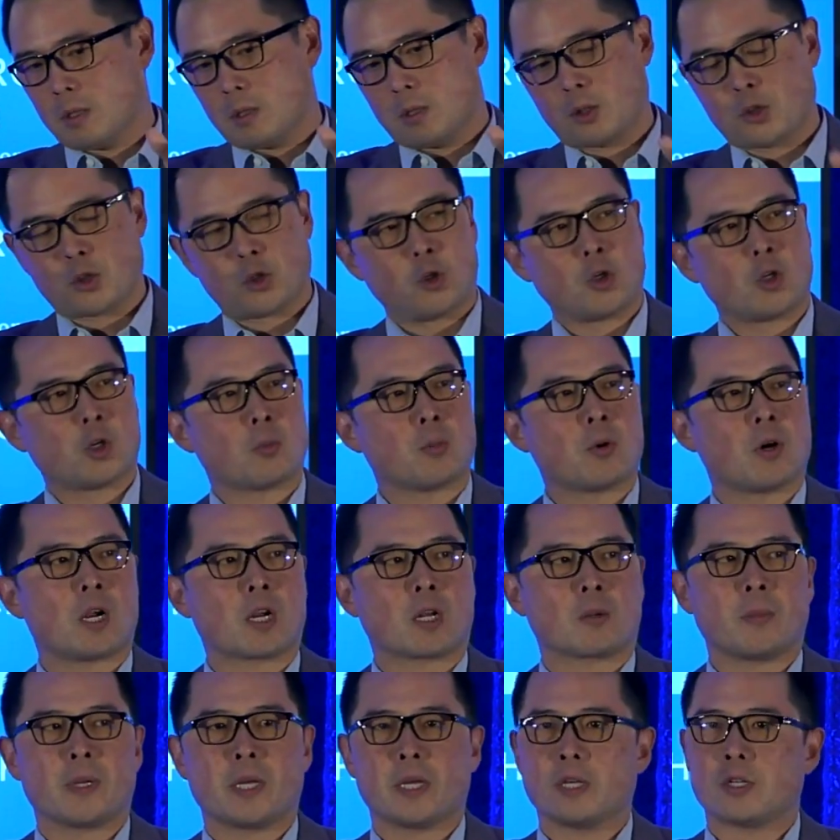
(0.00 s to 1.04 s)
the junior
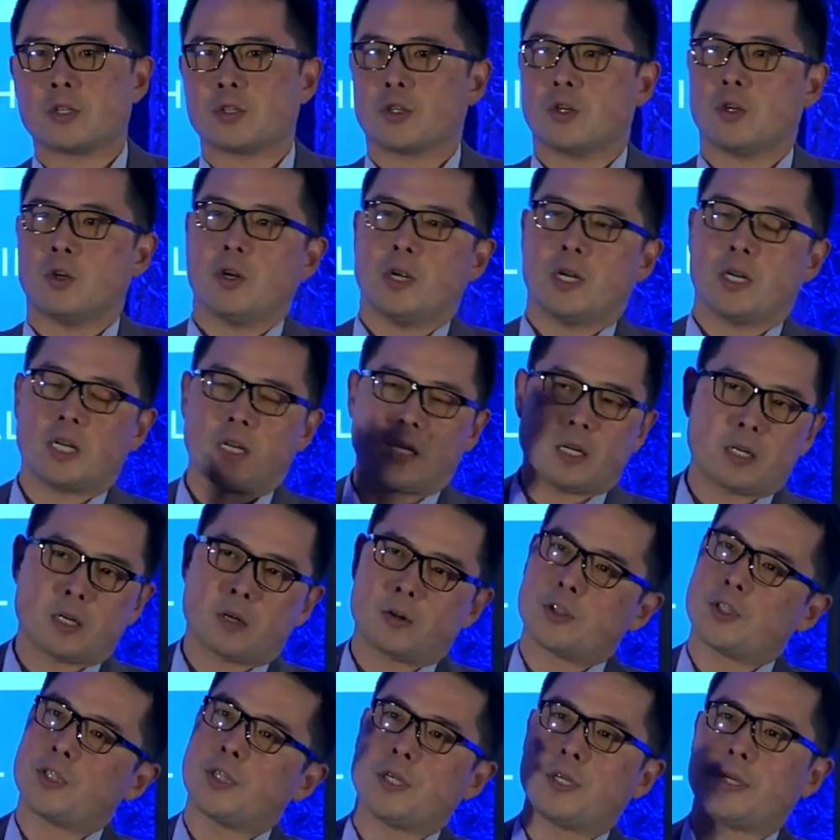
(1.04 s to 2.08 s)
product manager and
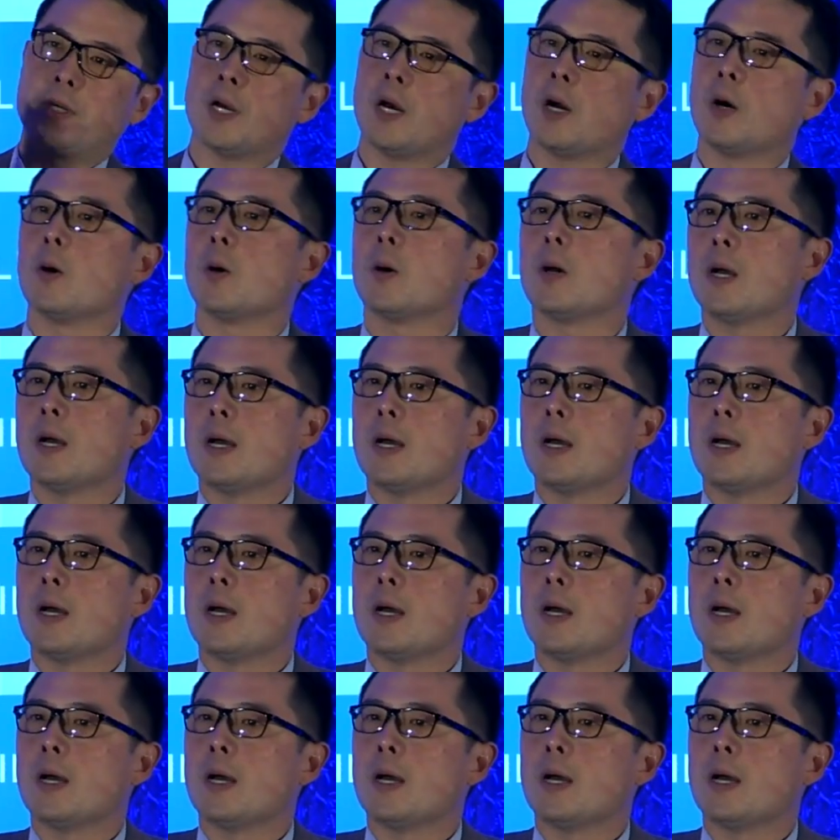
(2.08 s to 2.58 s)
our CEO.